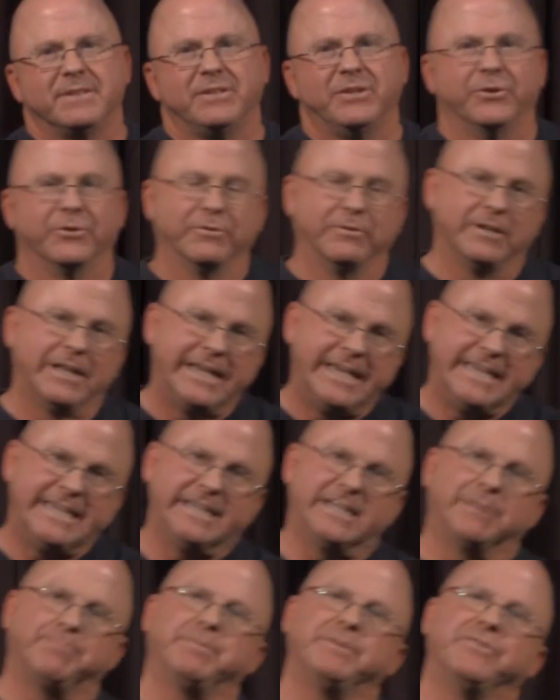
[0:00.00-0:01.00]
You're
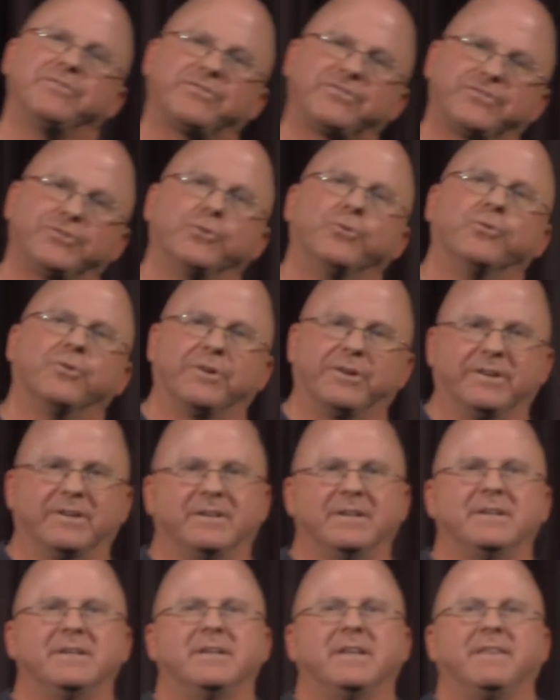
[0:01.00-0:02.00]
laying up in store
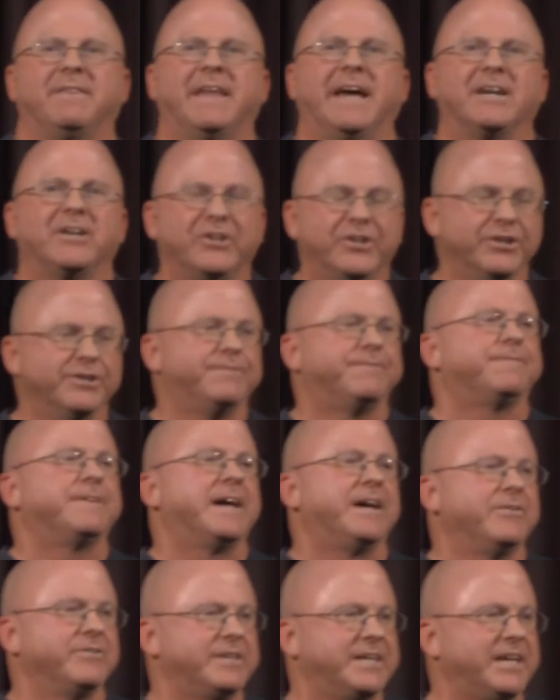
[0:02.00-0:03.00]
that good
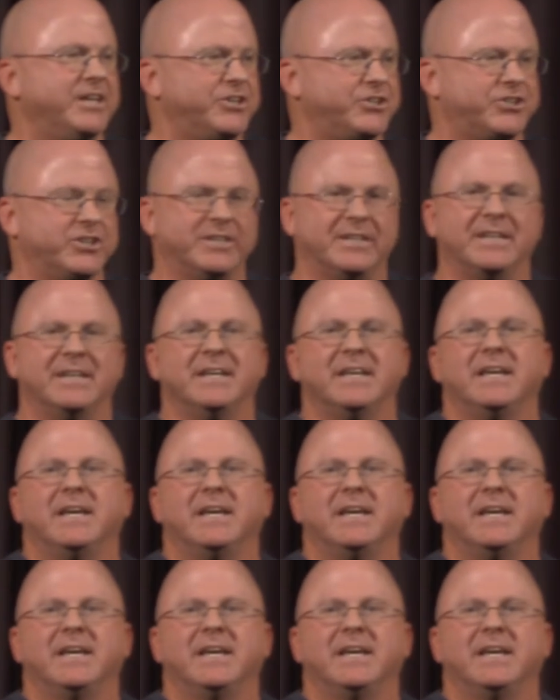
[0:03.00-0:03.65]
foundation,